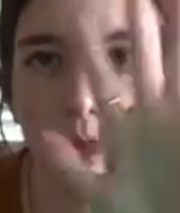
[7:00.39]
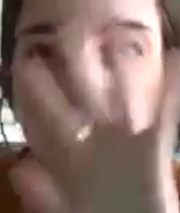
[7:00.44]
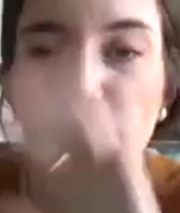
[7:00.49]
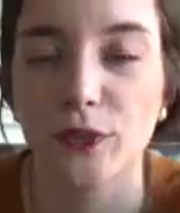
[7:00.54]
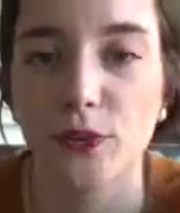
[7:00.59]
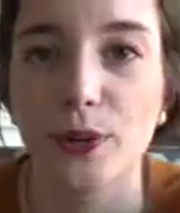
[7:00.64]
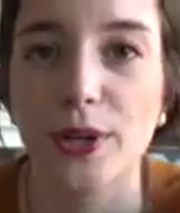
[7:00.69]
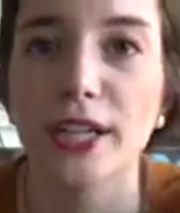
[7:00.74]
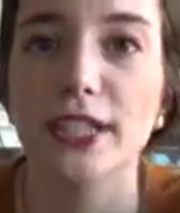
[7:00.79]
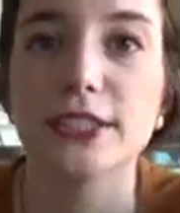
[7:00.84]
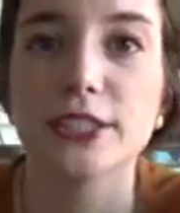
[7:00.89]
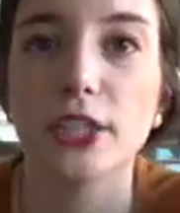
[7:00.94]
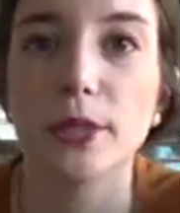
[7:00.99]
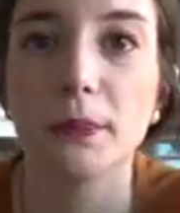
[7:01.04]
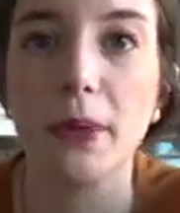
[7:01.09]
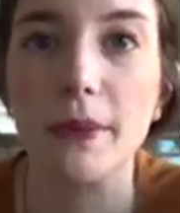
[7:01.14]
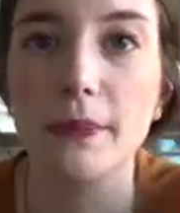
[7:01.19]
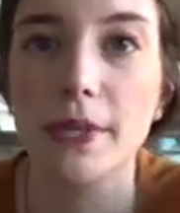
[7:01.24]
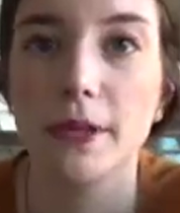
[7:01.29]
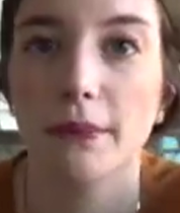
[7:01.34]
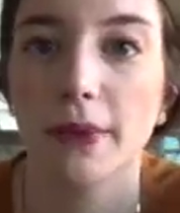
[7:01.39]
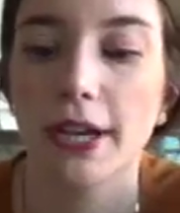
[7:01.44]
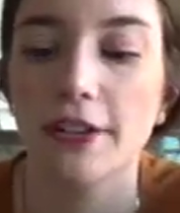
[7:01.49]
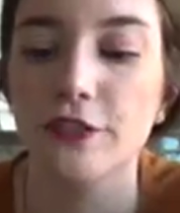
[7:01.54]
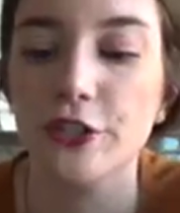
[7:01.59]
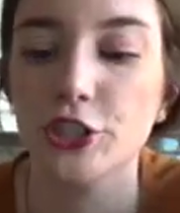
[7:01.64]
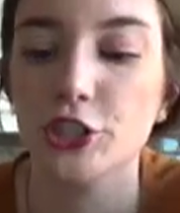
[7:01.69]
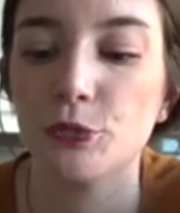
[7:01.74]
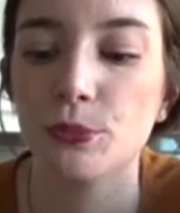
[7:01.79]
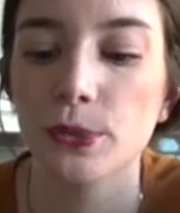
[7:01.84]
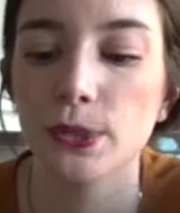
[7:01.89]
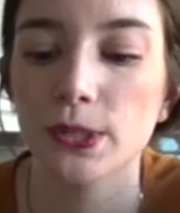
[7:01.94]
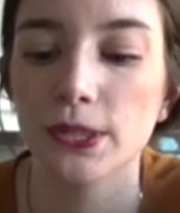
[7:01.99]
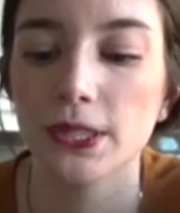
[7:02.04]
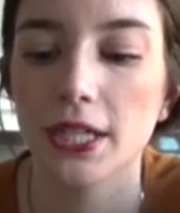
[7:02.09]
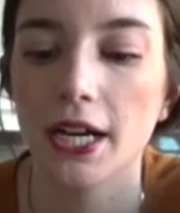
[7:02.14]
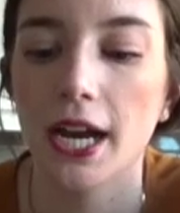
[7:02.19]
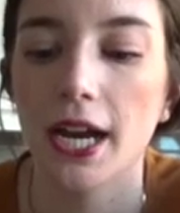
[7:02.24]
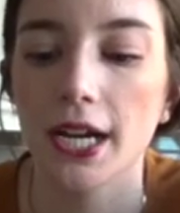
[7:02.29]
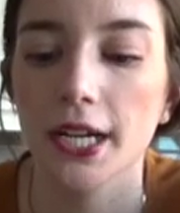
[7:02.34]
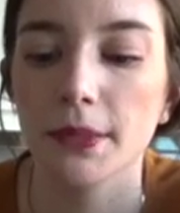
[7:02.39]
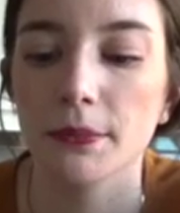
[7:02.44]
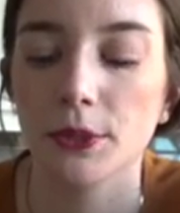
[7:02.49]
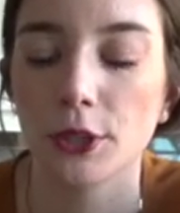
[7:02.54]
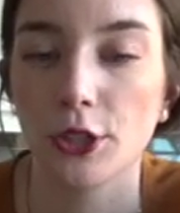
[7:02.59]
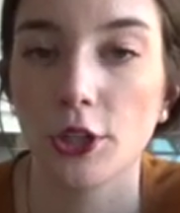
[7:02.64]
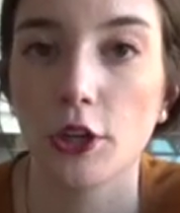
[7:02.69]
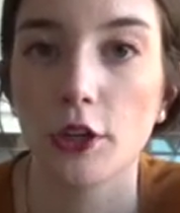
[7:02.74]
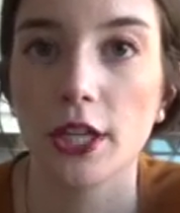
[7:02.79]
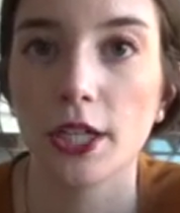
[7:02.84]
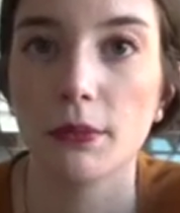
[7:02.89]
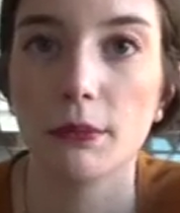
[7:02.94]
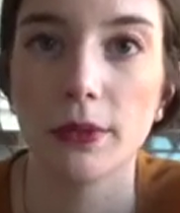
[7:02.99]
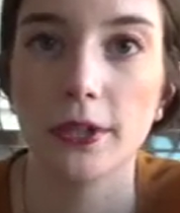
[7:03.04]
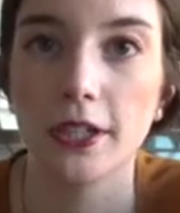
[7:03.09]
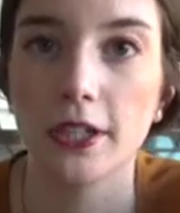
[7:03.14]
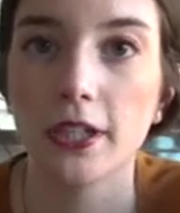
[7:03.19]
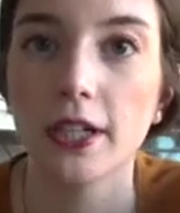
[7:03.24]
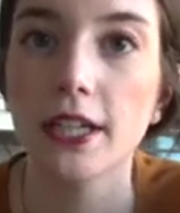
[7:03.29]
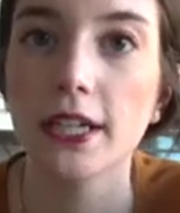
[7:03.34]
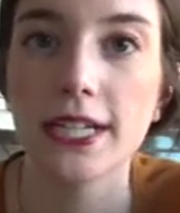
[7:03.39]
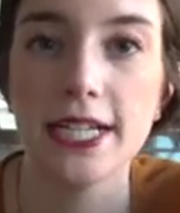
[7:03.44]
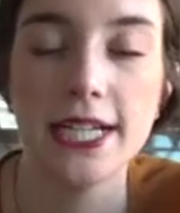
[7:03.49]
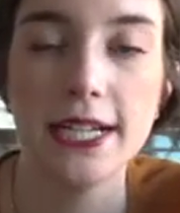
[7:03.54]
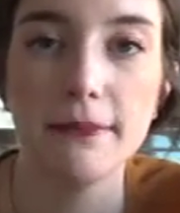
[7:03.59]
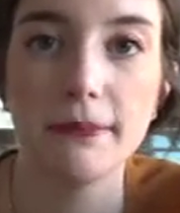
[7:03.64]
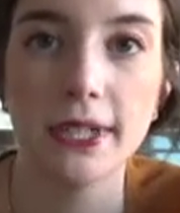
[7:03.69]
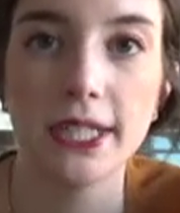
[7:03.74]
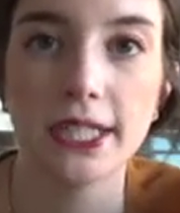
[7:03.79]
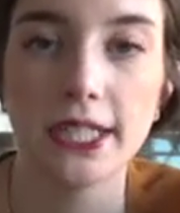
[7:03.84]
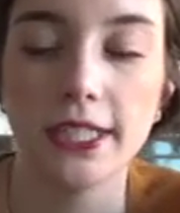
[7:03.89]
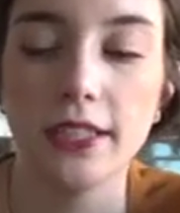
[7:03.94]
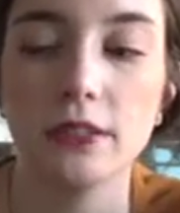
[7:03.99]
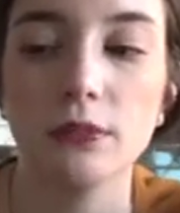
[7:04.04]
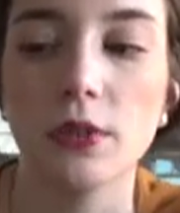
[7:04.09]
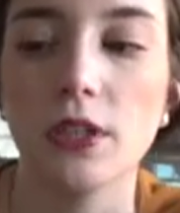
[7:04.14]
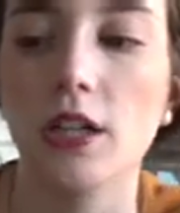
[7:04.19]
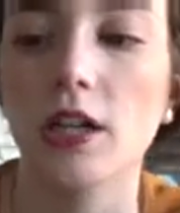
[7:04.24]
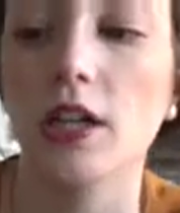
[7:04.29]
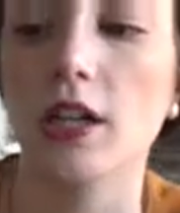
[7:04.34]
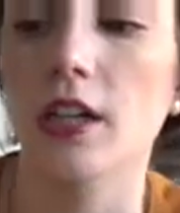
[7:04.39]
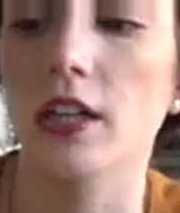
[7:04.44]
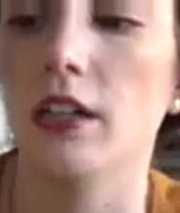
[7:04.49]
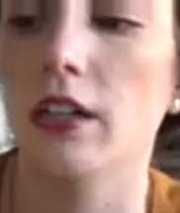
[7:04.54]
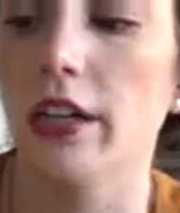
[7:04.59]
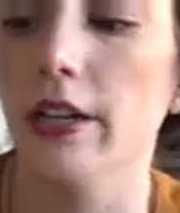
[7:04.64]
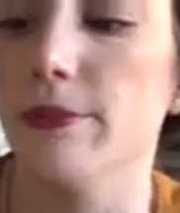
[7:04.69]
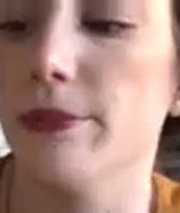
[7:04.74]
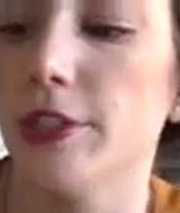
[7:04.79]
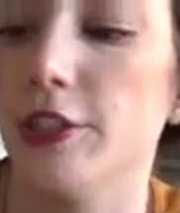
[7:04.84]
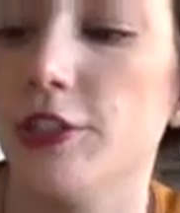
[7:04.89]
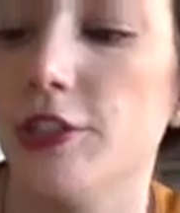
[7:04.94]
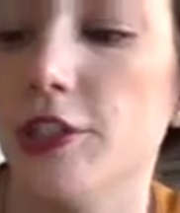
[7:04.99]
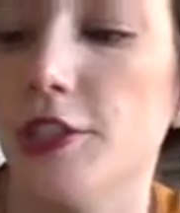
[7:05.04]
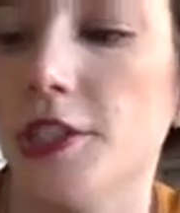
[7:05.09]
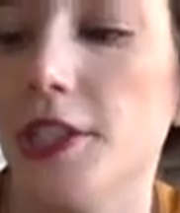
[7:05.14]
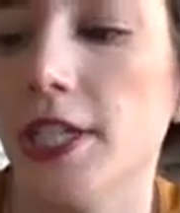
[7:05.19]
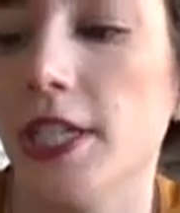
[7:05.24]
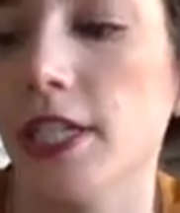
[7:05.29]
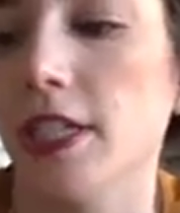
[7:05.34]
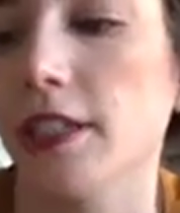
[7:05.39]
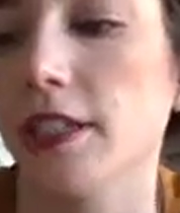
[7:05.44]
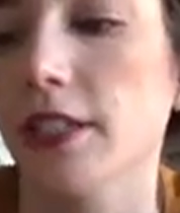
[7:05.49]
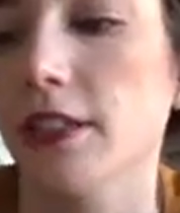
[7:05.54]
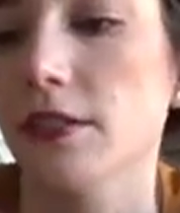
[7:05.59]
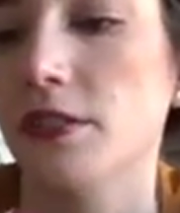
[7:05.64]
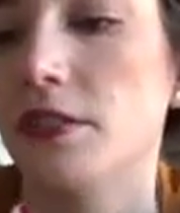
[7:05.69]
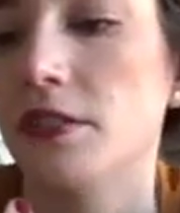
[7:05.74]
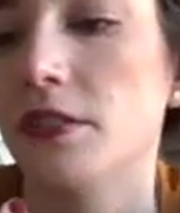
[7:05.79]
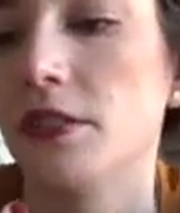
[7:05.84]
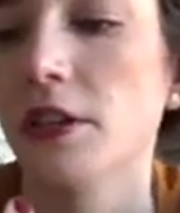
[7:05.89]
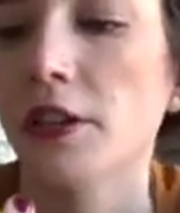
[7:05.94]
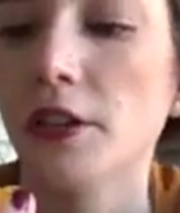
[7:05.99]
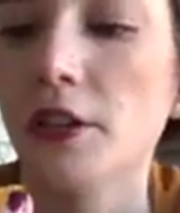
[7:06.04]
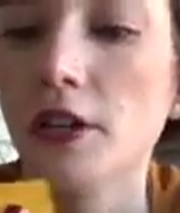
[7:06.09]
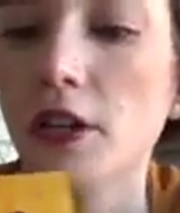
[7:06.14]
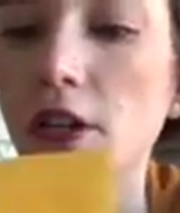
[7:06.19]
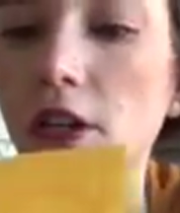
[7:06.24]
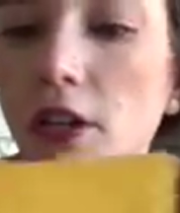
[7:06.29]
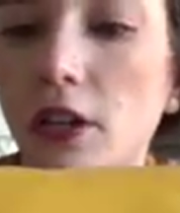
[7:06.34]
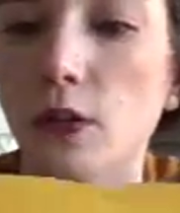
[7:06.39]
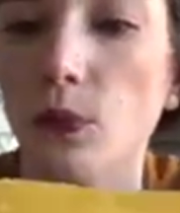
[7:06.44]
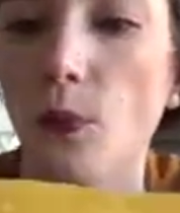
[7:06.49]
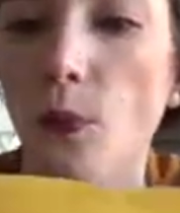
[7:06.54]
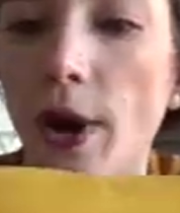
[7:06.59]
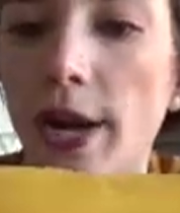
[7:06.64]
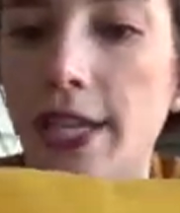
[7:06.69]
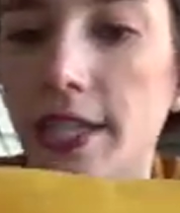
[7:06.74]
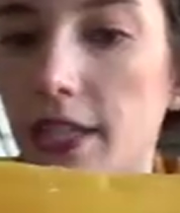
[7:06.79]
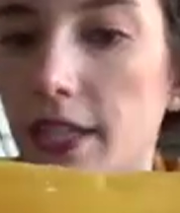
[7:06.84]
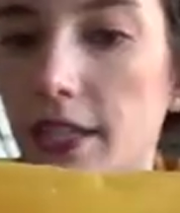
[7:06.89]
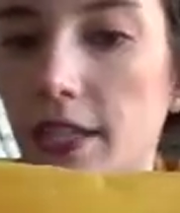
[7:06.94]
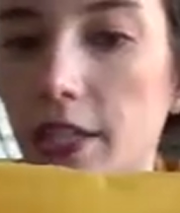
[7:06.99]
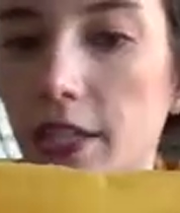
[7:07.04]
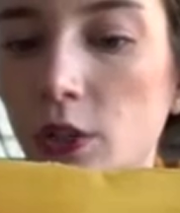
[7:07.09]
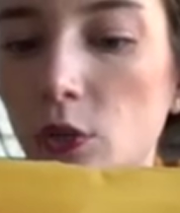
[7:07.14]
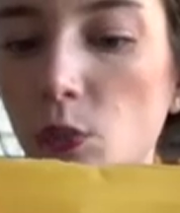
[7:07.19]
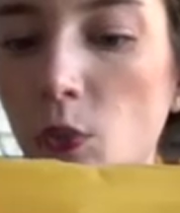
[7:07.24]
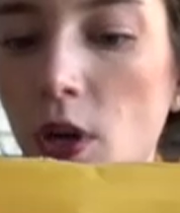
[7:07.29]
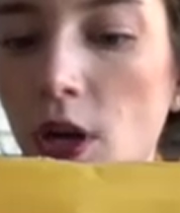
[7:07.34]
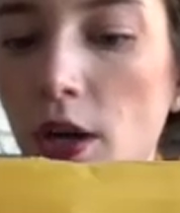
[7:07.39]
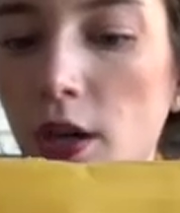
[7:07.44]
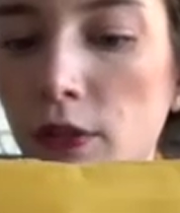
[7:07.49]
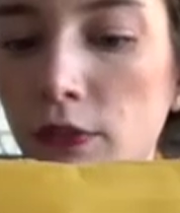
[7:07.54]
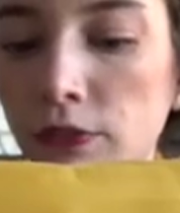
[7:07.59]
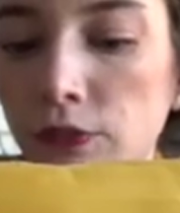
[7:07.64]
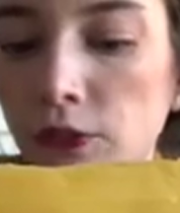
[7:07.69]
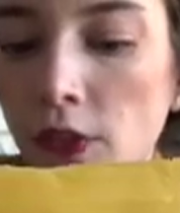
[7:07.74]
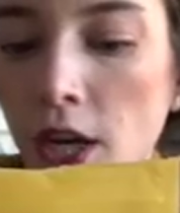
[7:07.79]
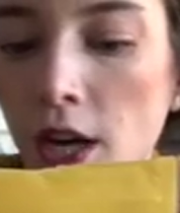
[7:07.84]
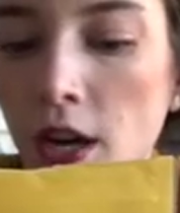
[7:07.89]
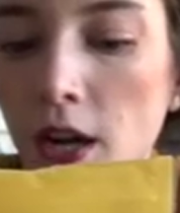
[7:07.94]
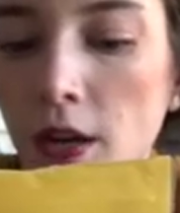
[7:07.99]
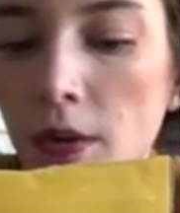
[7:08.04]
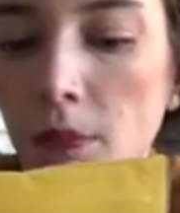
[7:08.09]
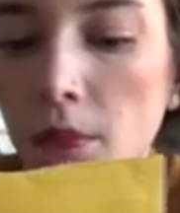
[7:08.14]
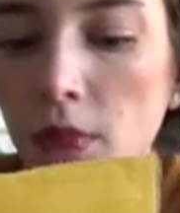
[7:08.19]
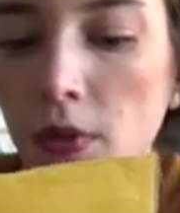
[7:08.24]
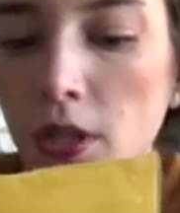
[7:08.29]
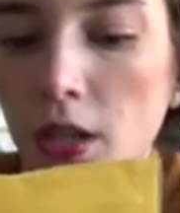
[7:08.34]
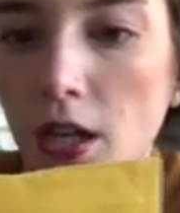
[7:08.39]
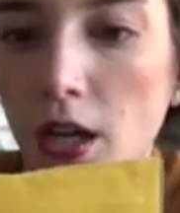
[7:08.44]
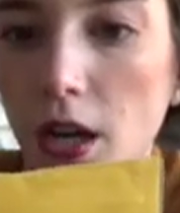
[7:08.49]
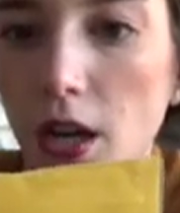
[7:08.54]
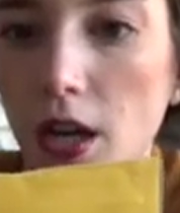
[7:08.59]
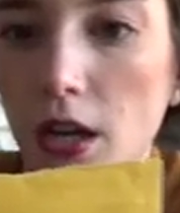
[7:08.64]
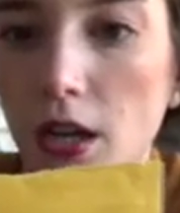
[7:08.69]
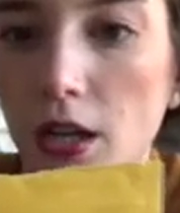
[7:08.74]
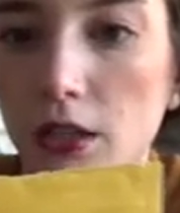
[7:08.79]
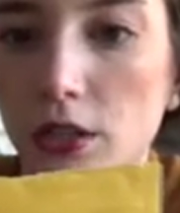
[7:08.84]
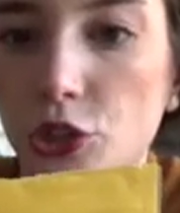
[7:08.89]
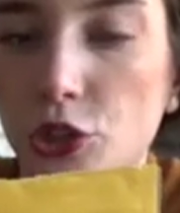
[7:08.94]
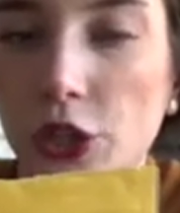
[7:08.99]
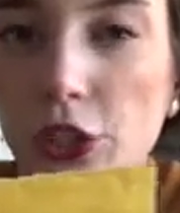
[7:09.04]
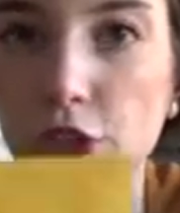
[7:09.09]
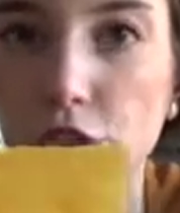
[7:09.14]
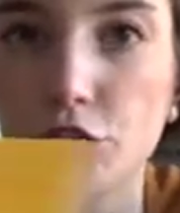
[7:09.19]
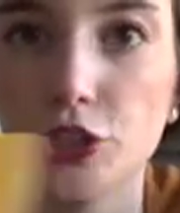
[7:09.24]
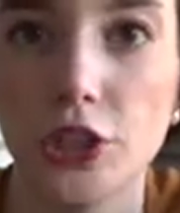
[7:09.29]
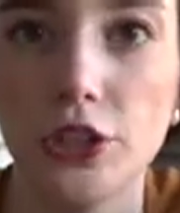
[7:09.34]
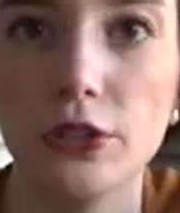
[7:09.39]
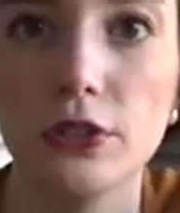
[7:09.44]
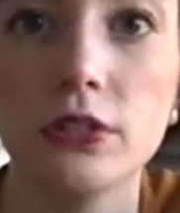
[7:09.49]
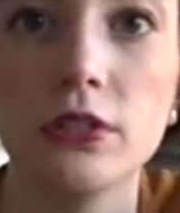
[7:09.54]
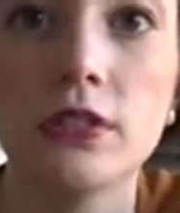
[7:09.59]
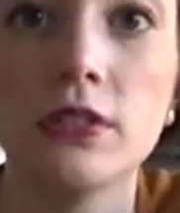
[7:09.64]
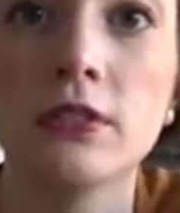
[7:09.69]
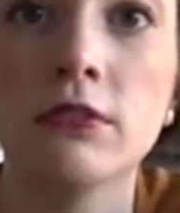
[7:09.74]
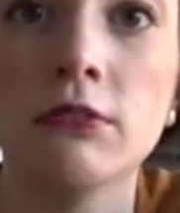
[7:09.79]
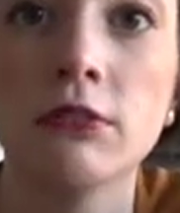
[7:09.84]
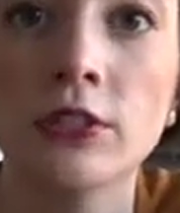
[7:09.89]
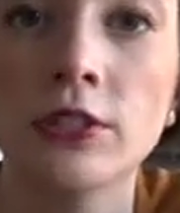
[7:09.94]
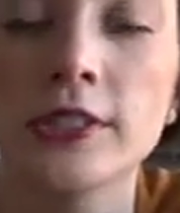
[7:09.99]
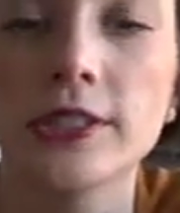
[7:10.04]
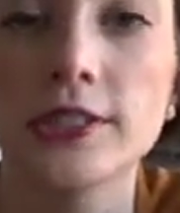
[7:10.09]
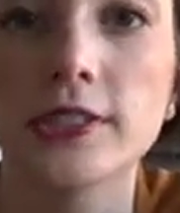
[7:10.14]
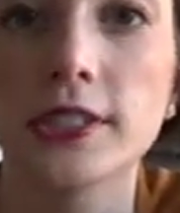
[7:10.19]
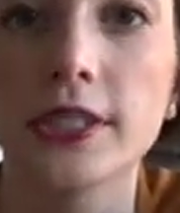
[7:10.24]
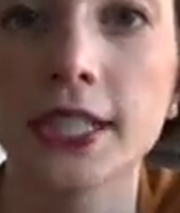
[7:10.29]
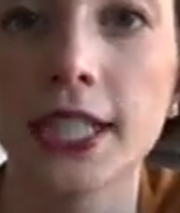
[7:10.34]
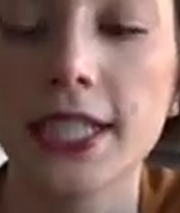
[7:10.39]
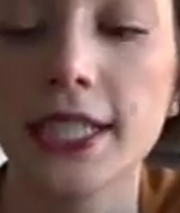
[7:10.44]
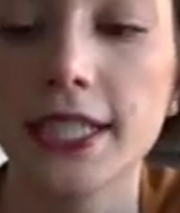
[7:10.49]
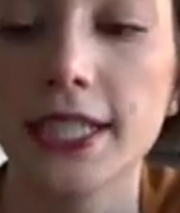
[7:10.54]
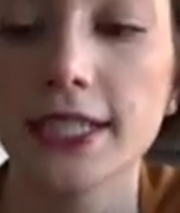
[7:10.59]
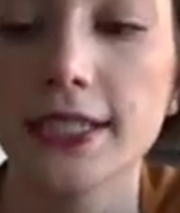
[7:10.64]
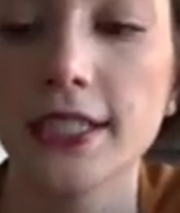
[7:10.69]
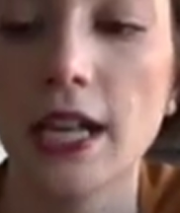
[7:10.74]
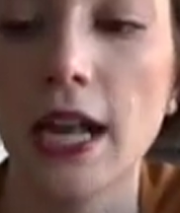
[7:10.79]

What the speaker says: Before I start prepping my vegetables, I'm gonna go ahead and put my quinoa on. I'm just using this white quinoa from Trader Joe's. Just looks like this.